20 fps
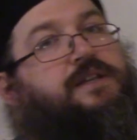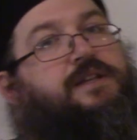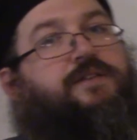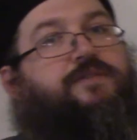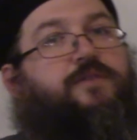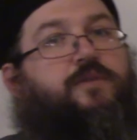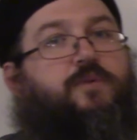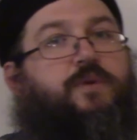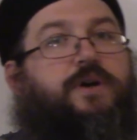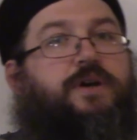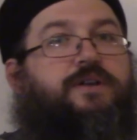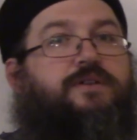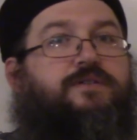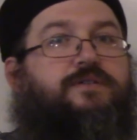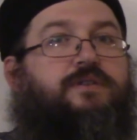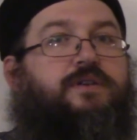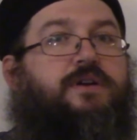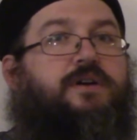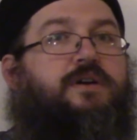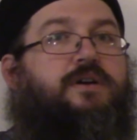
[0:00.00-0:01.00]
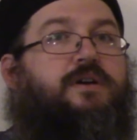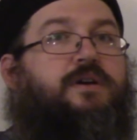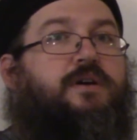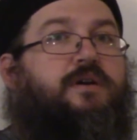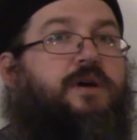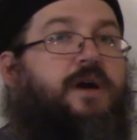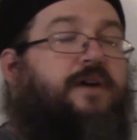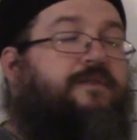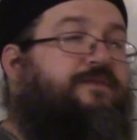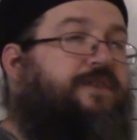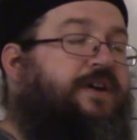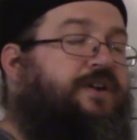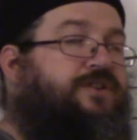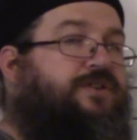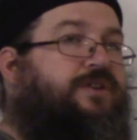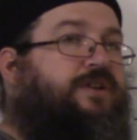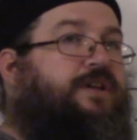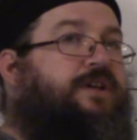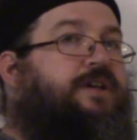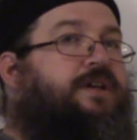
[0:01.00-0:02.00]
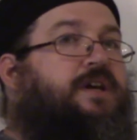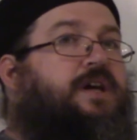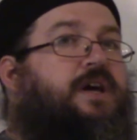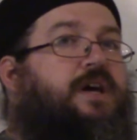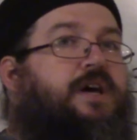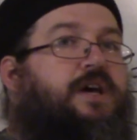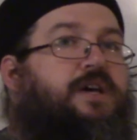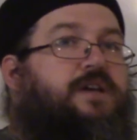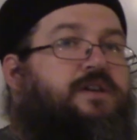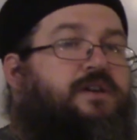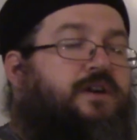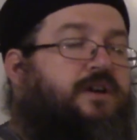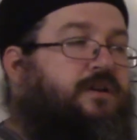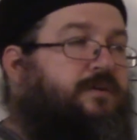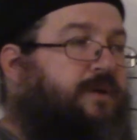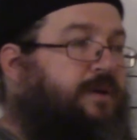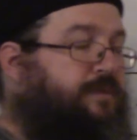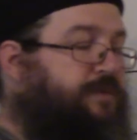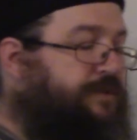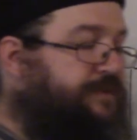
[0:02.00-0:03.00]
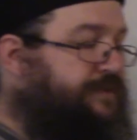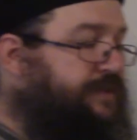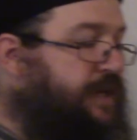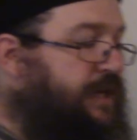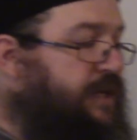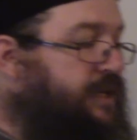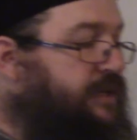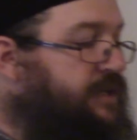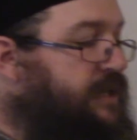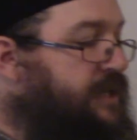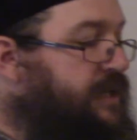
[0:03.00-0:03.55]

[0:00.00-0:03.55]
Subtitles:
different ways. Eventually, you're going to be able to say it